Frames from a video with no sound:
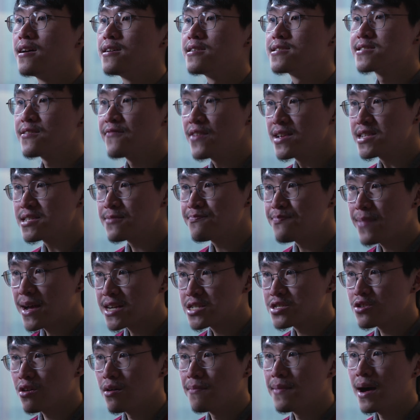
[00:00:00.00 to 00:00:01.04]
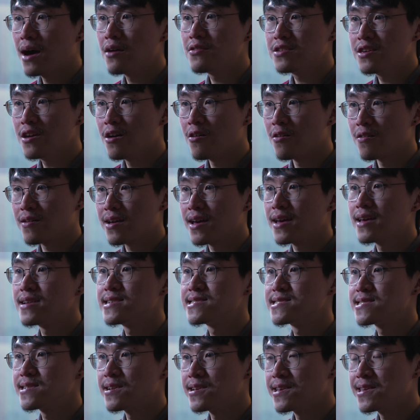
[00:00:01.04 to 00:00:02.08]
Something special about York
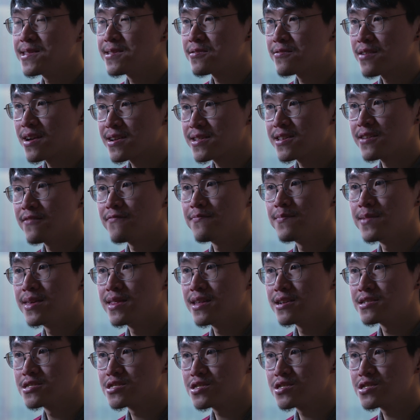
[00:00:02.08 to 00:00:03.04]
is the Interactive Media